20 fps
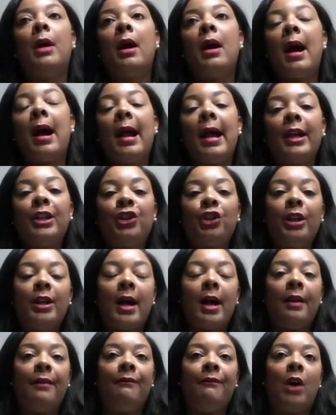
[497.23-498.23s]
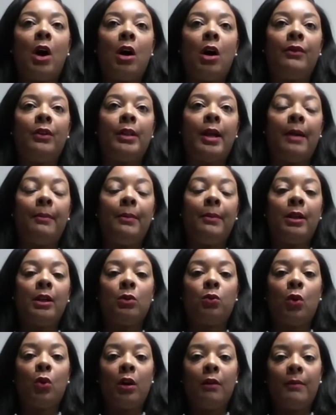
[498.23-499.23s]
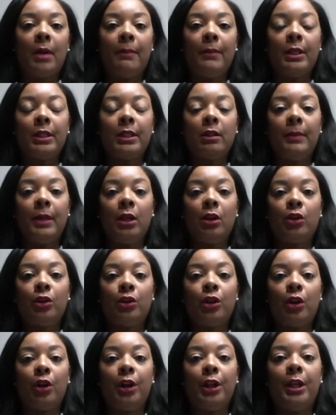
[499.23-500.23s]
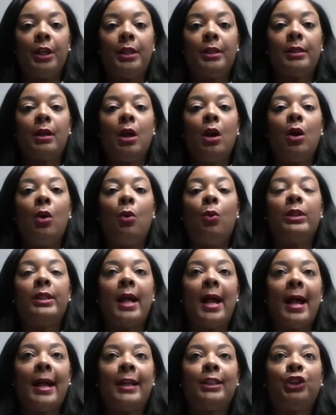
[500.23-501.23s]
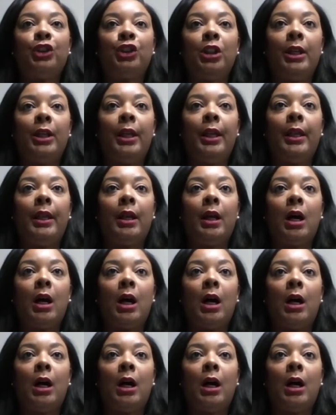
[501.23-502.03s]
actually got involved in that because one of my misdemeanor attorneys was actually